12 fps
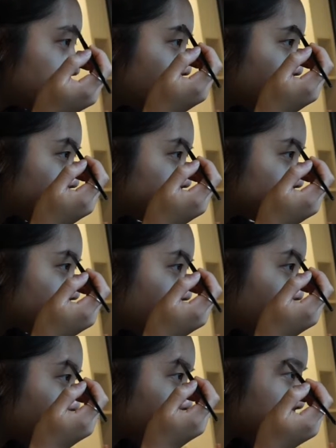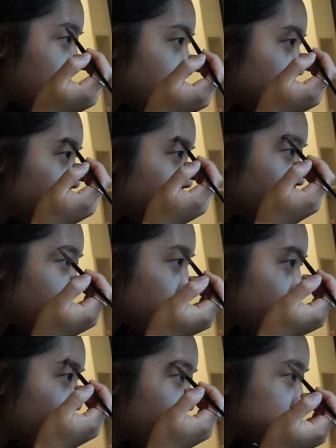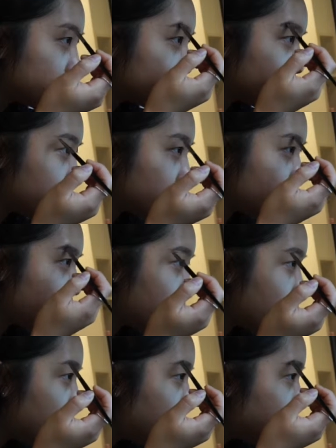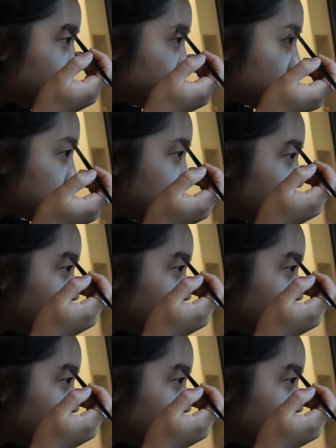I was like, man, like I just want to go home.